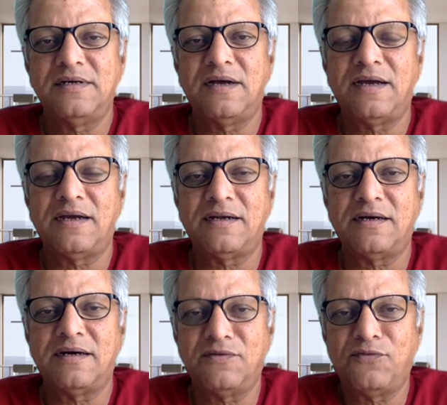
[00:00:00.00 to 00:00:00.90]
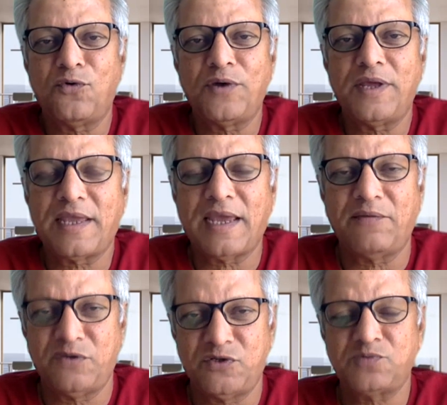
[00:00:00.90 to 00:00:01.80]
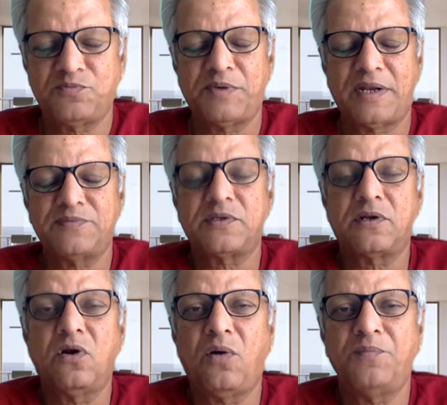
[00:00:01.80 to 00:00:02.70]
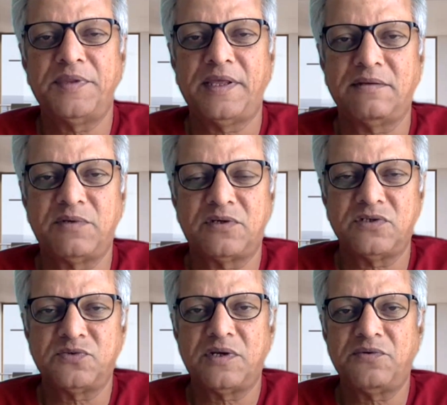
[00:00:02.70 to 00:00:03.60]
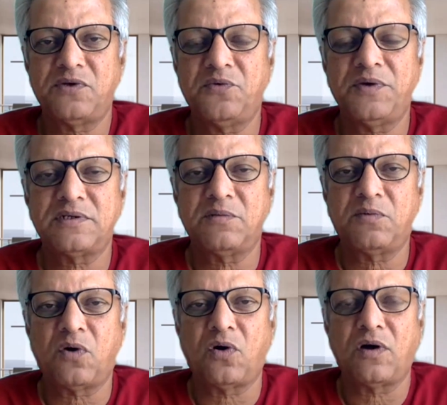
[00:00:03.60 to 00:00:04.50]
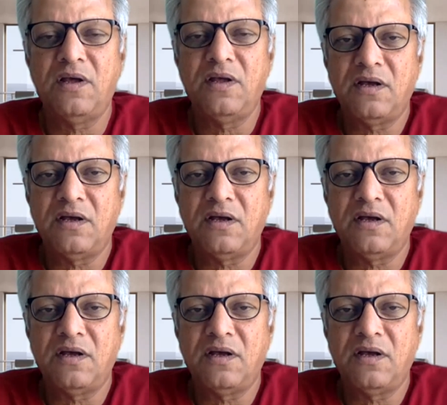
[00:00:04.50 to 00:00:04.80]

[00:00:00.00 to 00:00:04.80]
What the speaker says: had a 4-day camp, which is perhaps some norm then, because whenever you went abroad,